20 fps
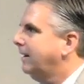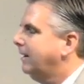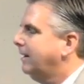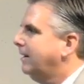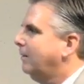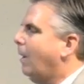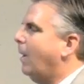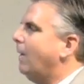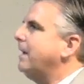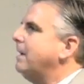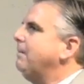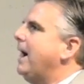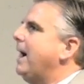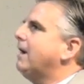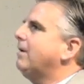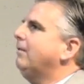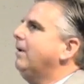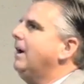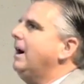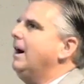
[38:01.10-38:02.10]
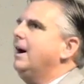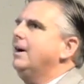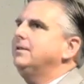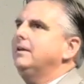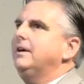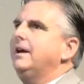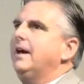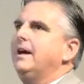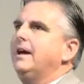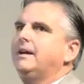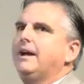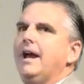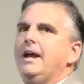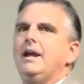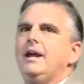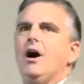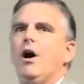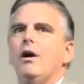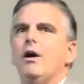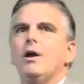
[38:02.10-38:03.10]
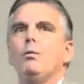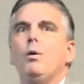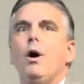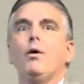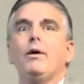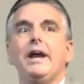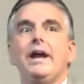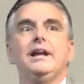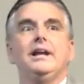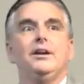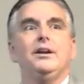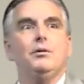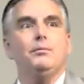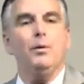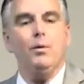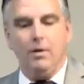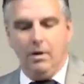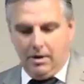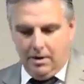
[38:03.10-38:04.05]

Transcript: Walk in my garage and can't even hardly walk in it no more.